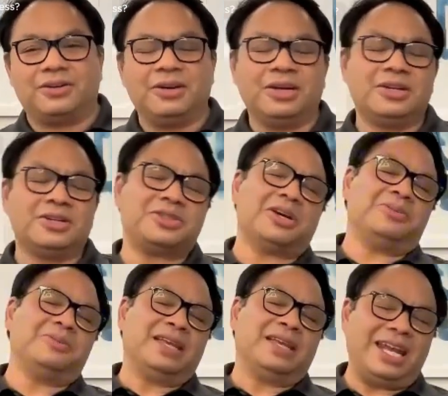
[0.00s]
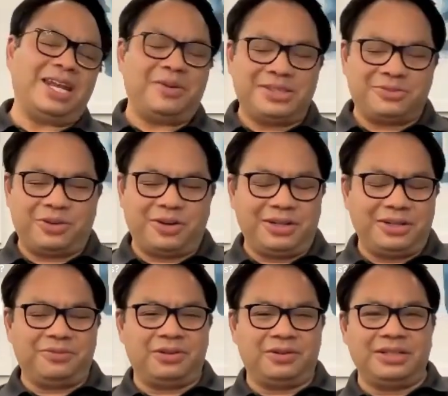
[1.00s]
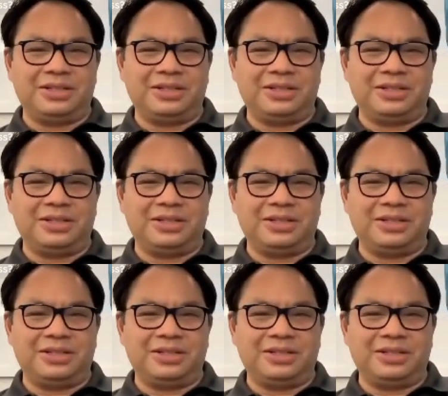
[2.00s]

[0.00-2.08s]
So, anyways, very, very